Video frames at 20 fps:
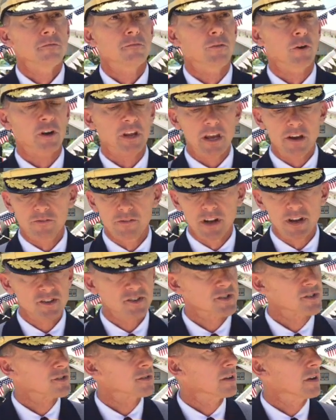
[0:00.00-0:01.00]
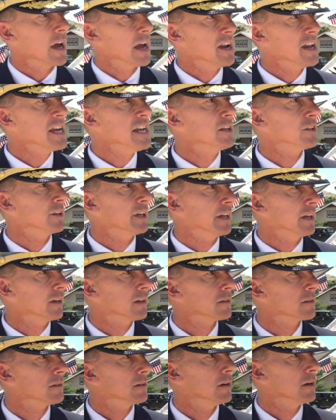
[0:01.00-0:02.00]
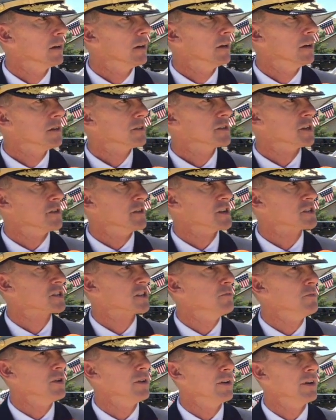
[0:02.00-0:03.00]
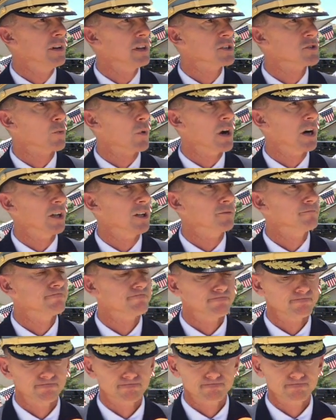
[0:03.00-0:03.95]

forgiveness, and healing to this community as well.